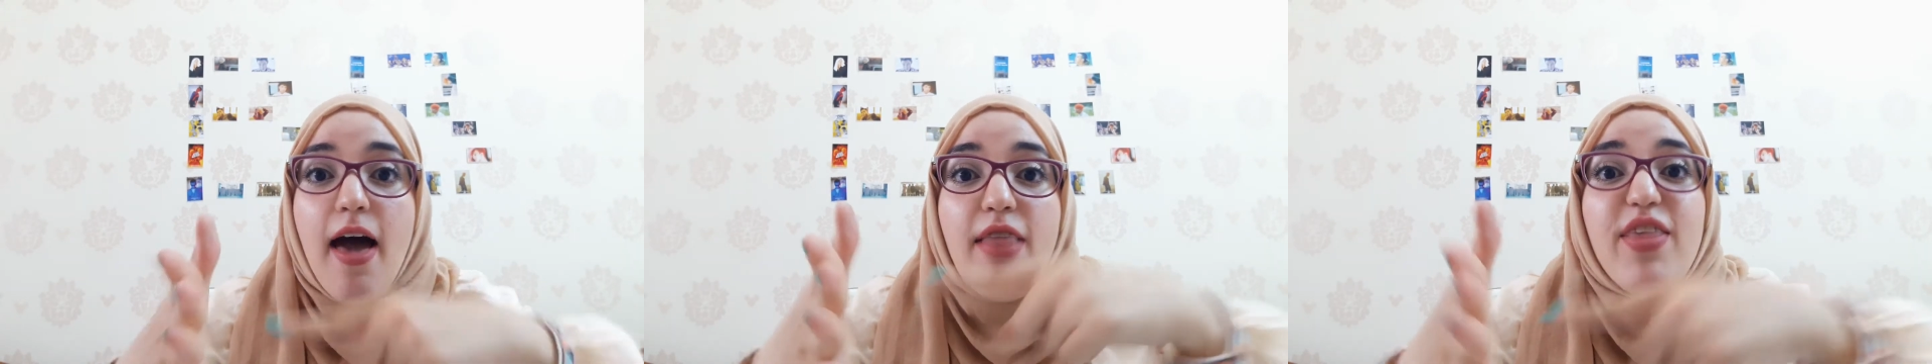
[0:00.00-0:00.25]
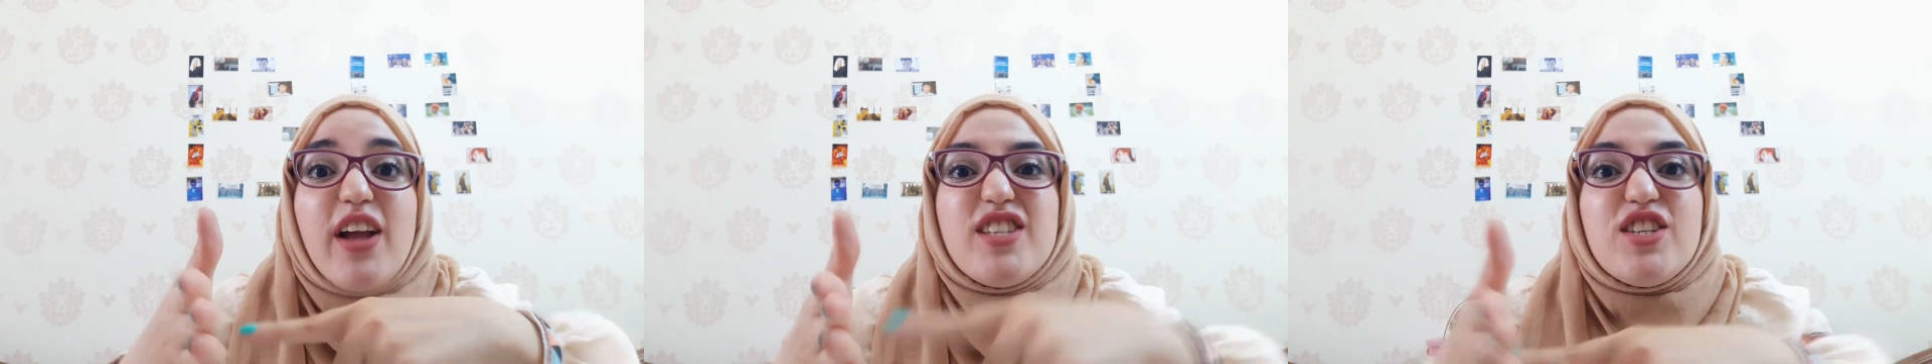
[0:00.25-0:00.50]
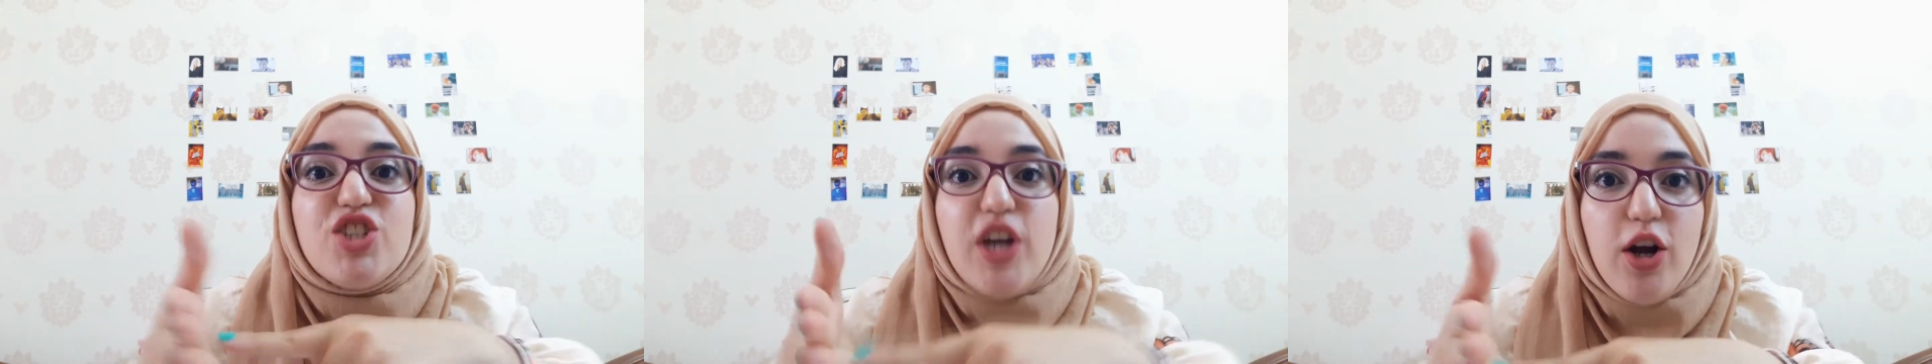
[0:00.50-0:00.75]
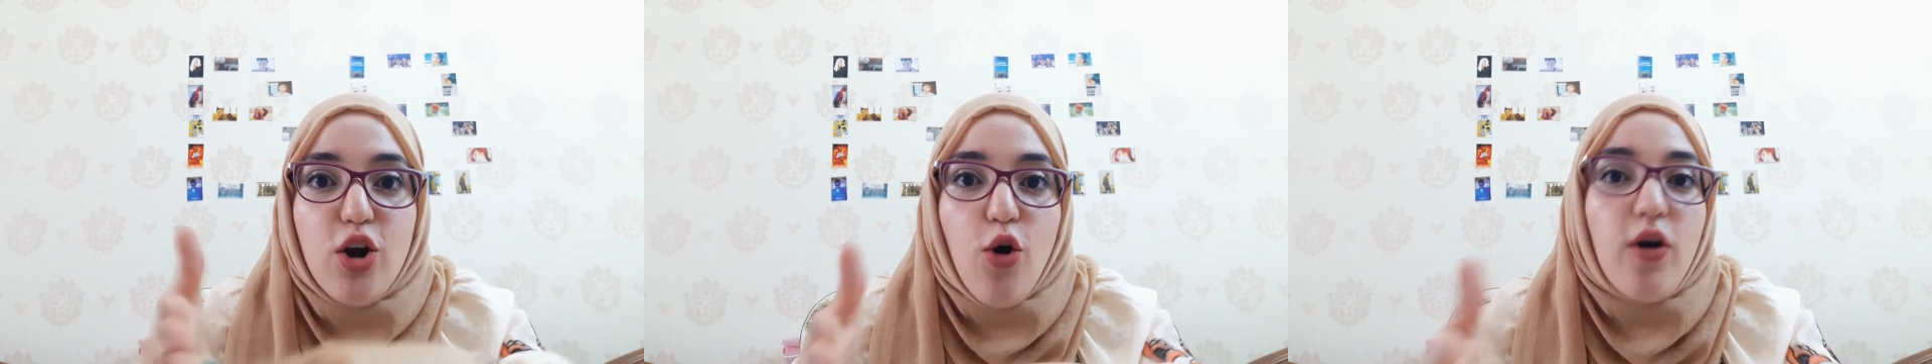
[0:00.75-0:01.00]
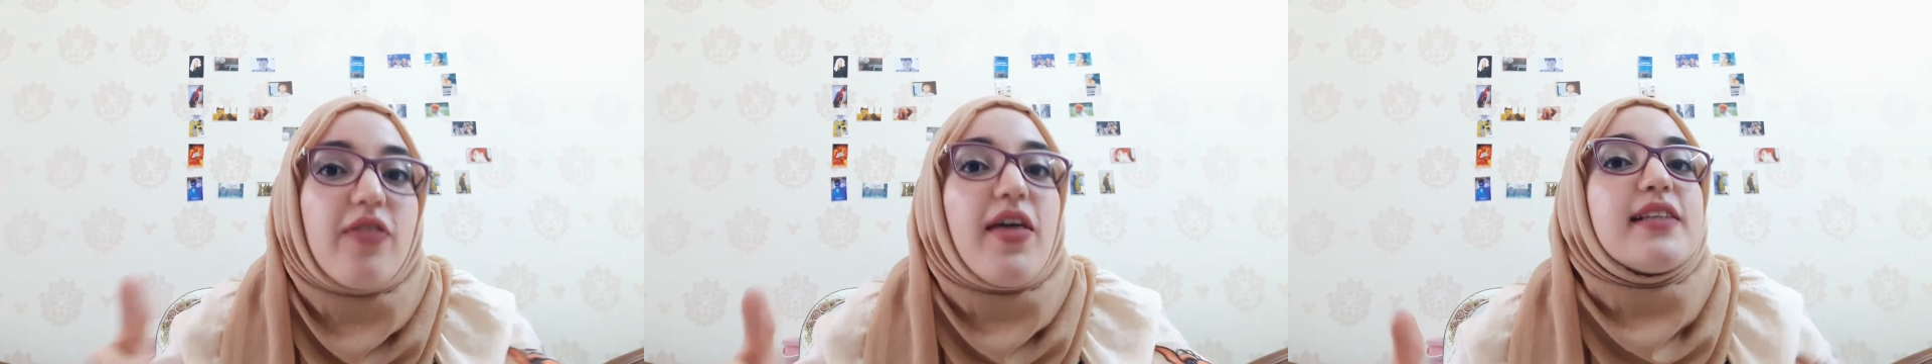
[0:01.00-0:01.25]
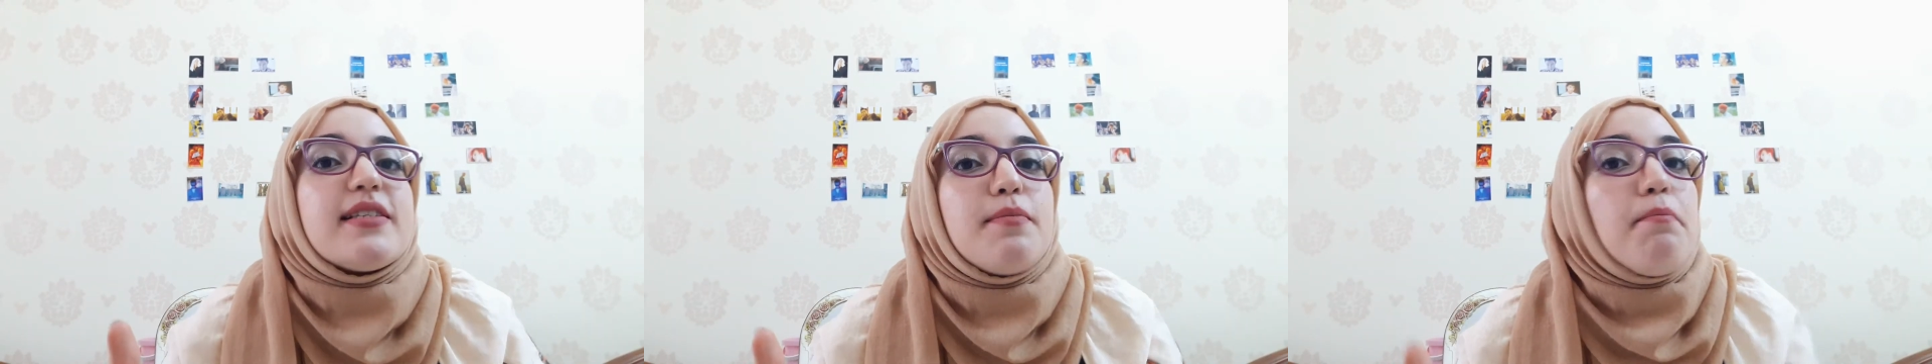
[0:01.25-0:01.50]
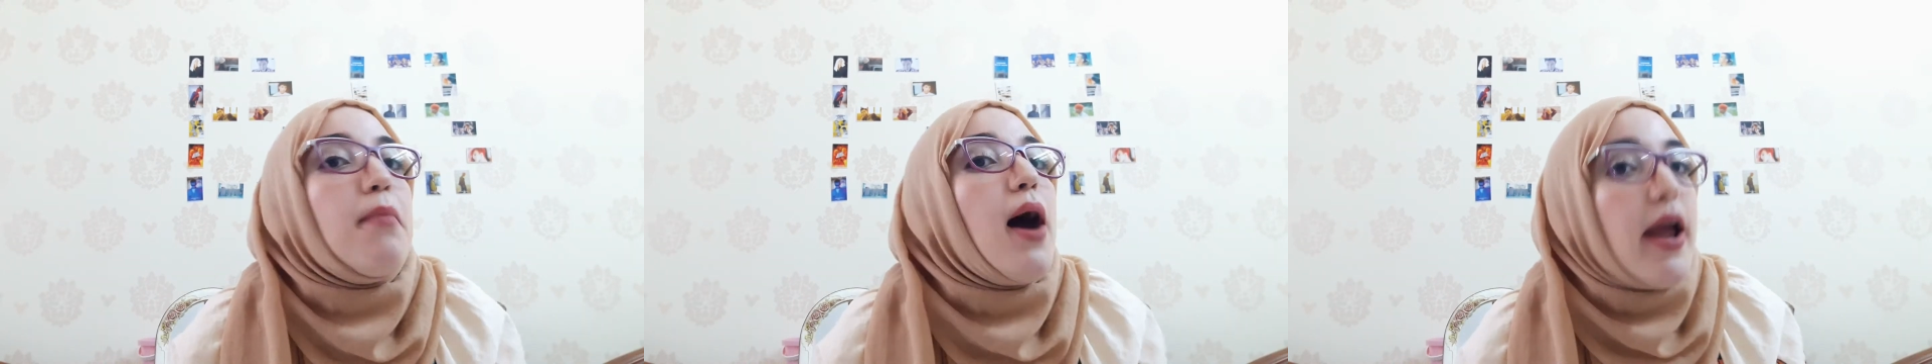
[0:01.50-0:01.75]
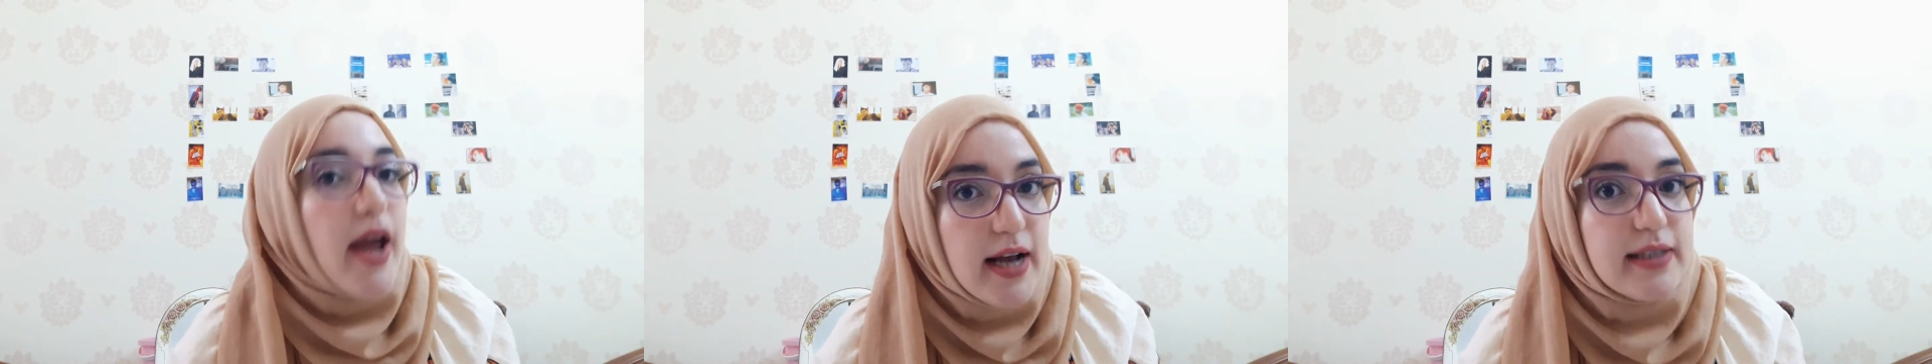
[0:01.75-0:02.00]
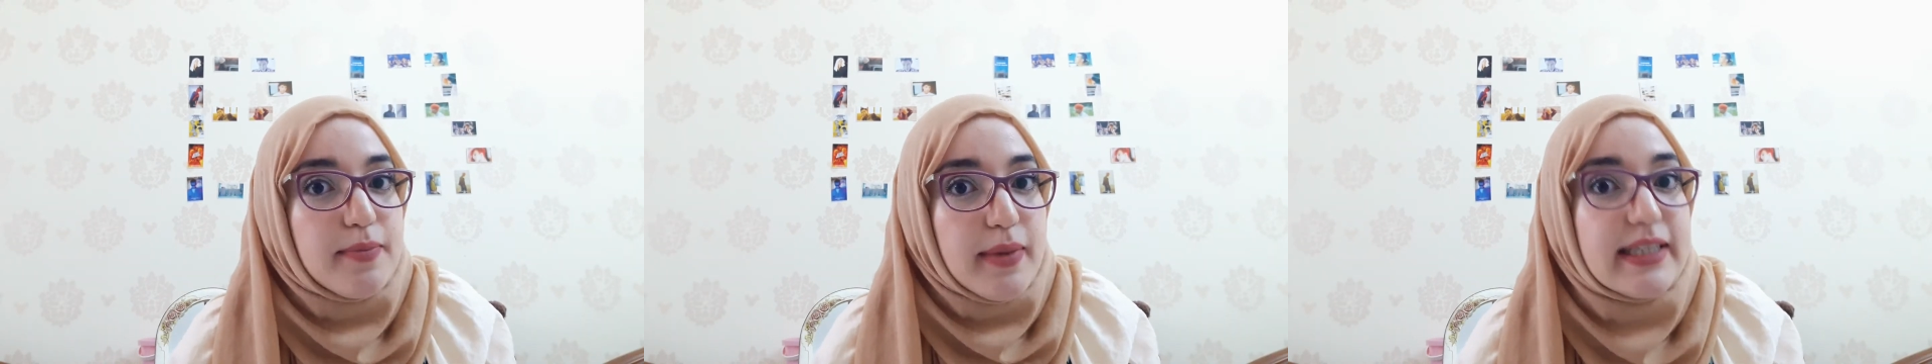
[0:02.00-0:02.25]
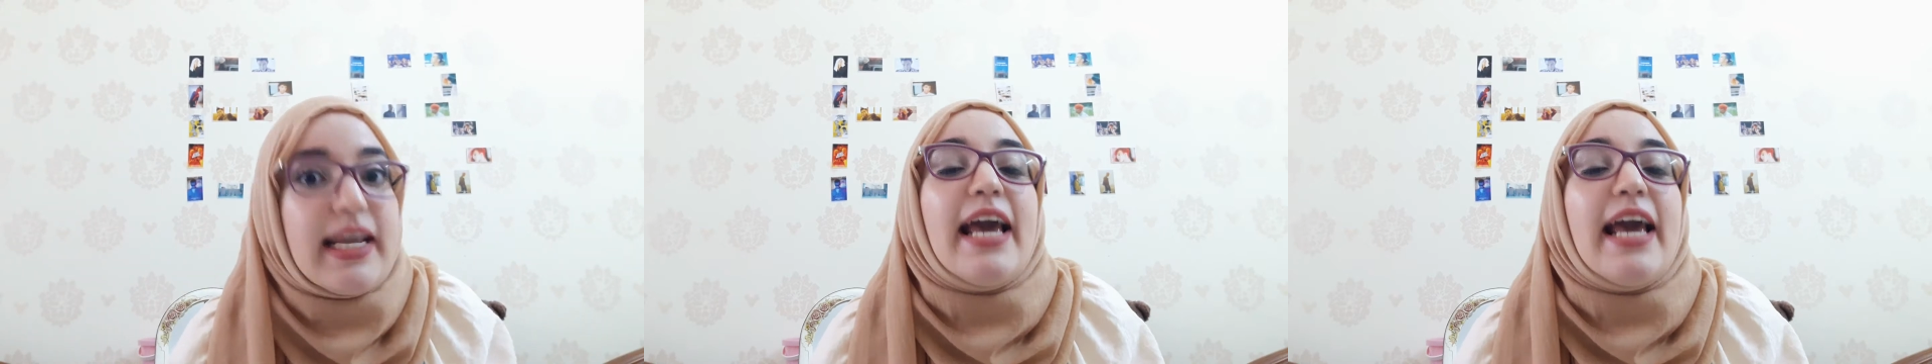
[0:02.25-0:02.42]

that's Jungkook, that's my husband.